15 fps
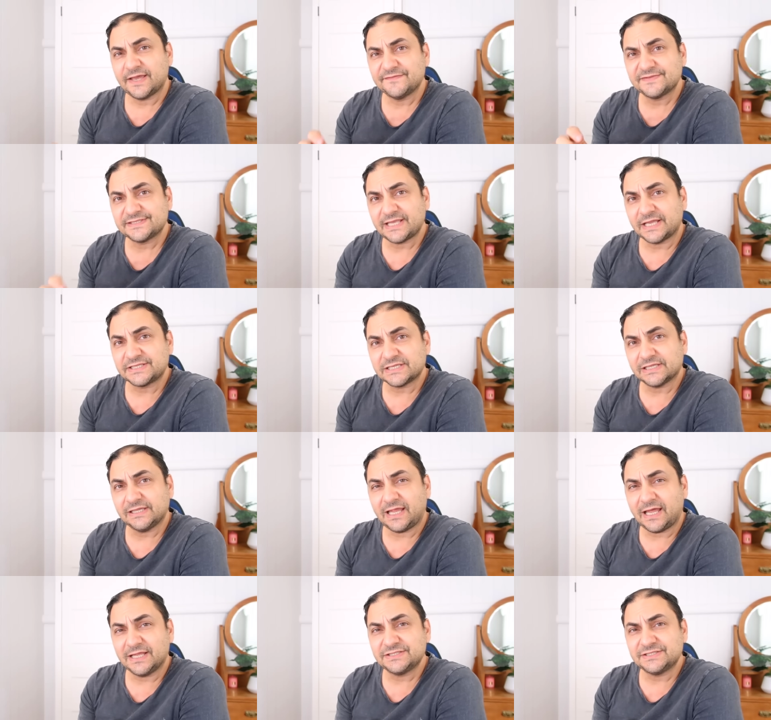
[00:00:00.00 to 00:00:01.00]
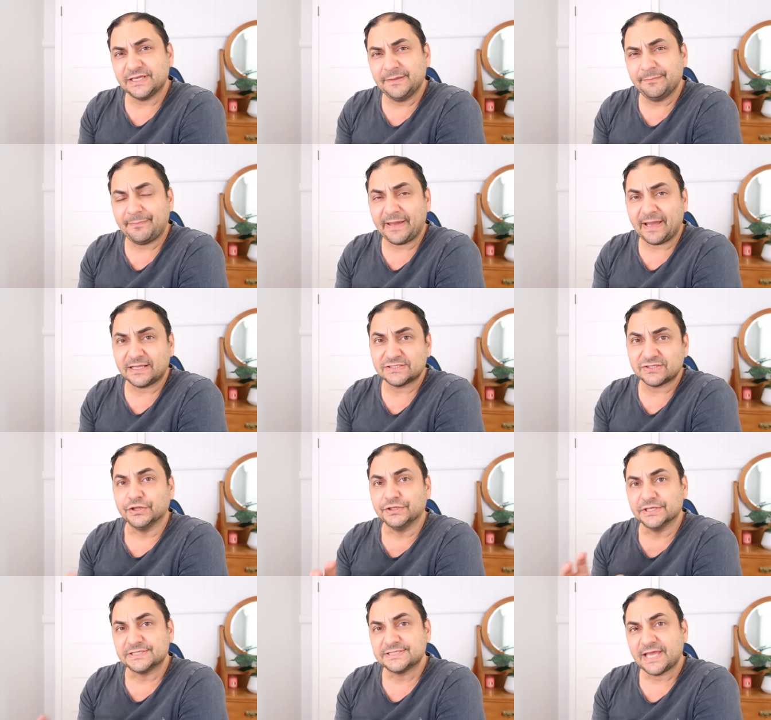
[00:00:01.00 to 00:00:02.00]
have such a large impact
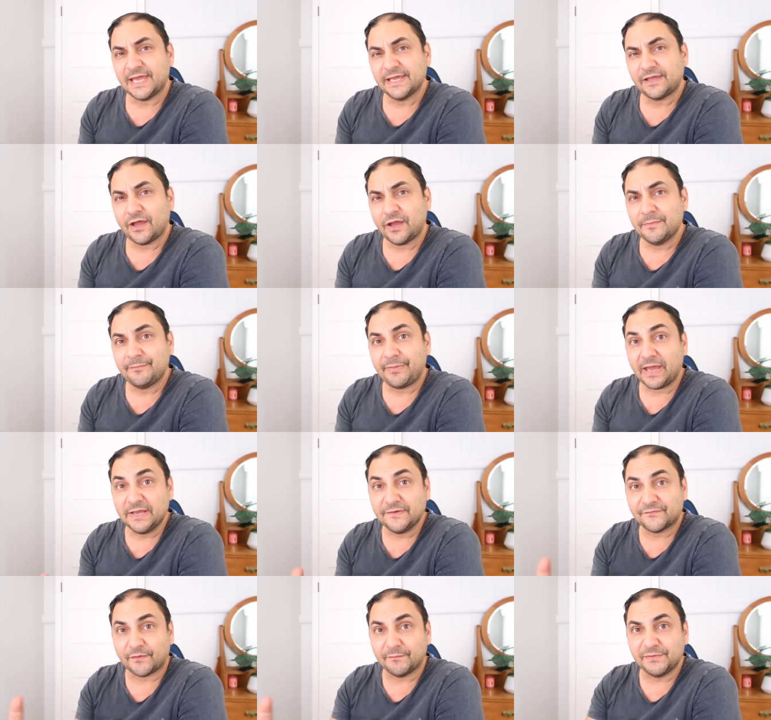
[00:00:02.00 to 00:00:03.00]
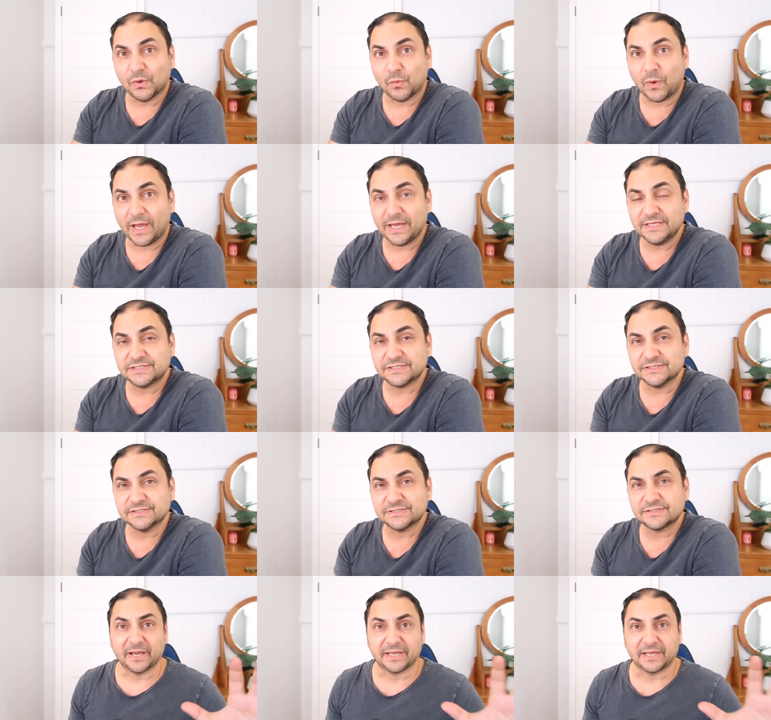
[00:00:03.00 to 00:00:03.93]
on your take-home pay from your wages,